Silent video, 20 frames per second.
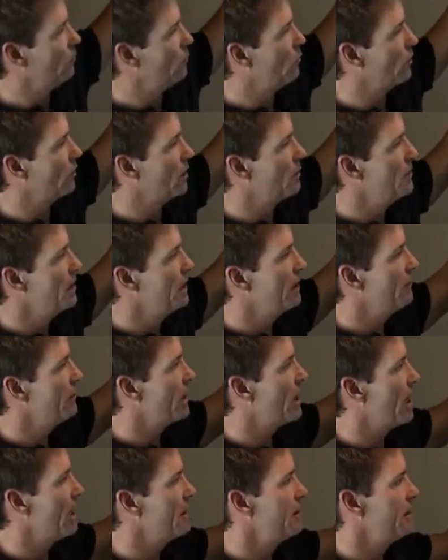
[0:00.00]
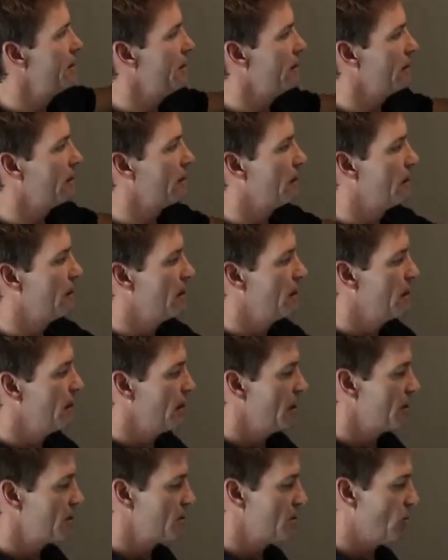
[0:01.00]
Well, let me give you an idea
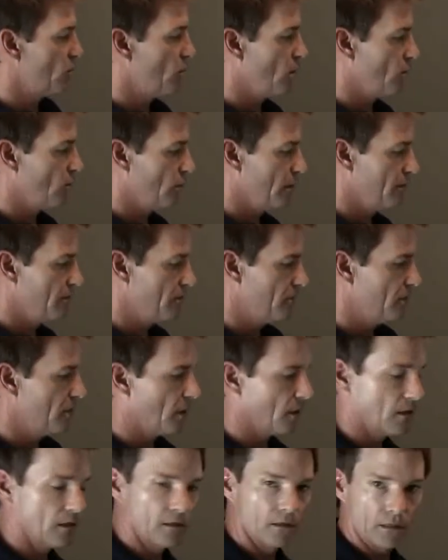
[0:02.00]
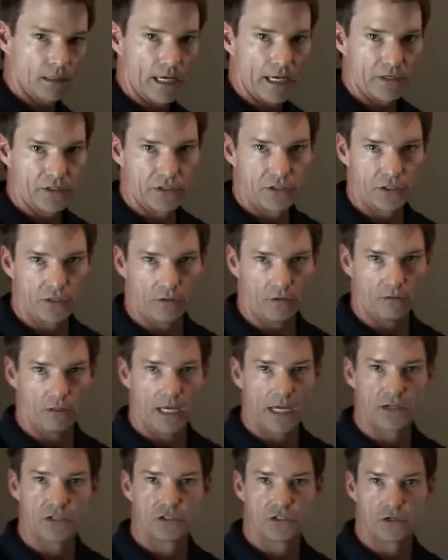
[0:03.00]
as to what we've done last year.
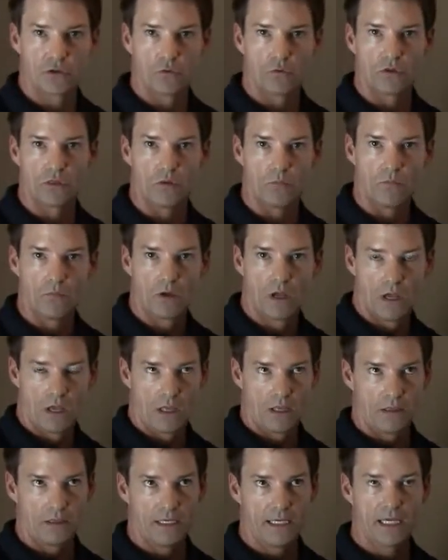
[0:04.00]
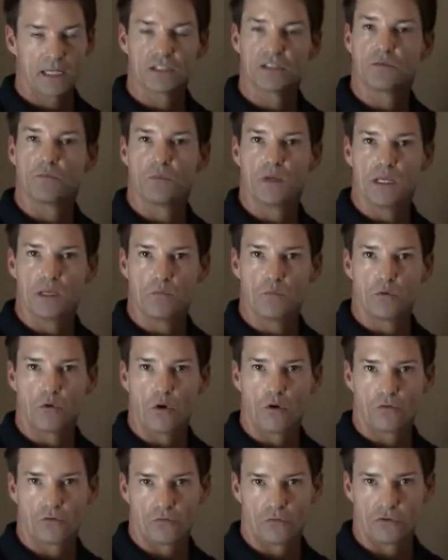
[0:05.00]
Last year when the S&P
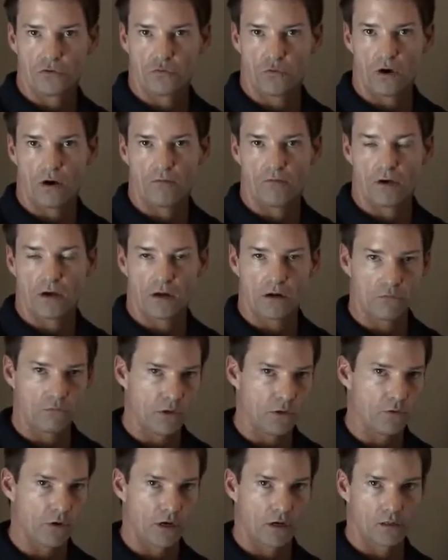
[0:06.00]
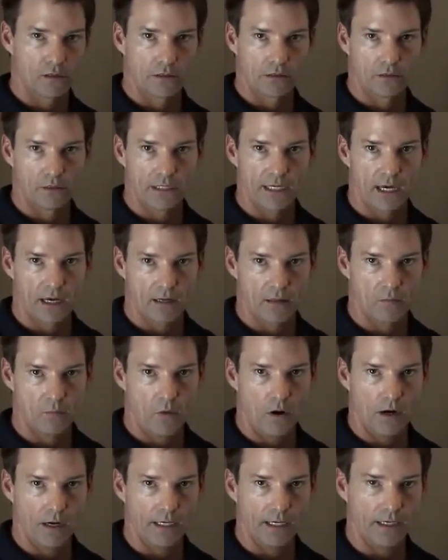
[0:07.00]
broke through 1200, we were clearly out of the
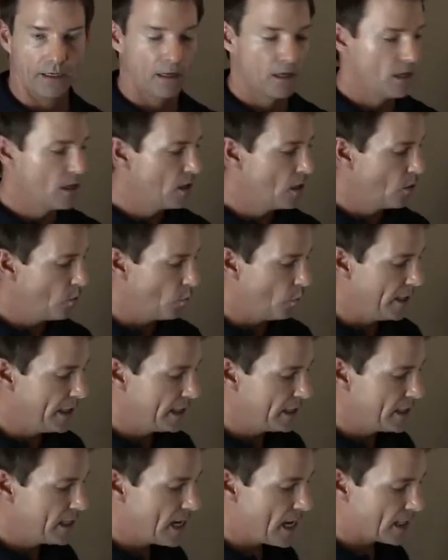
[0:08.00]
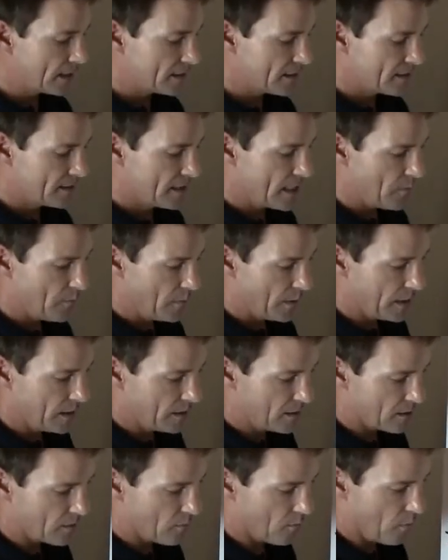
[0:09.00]
market. We did not step
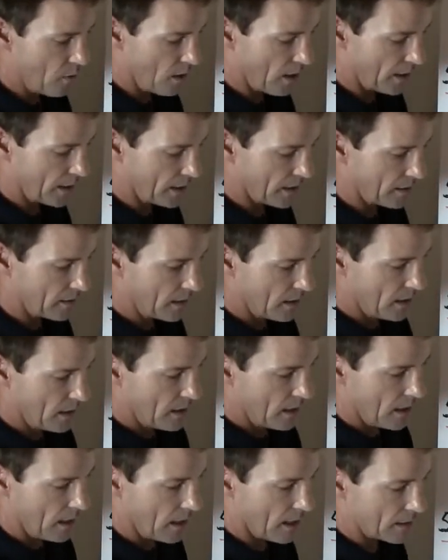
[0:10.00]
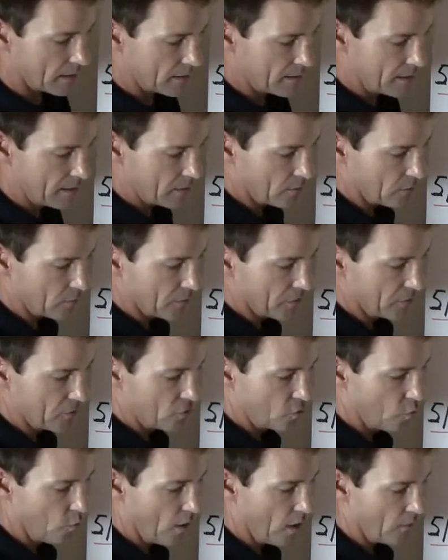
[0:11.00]
into the market until the
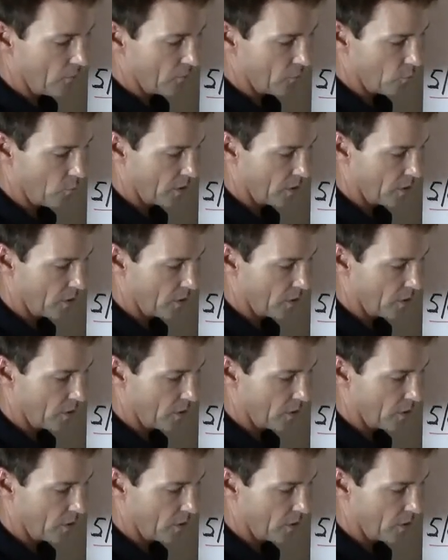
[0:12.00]
12th.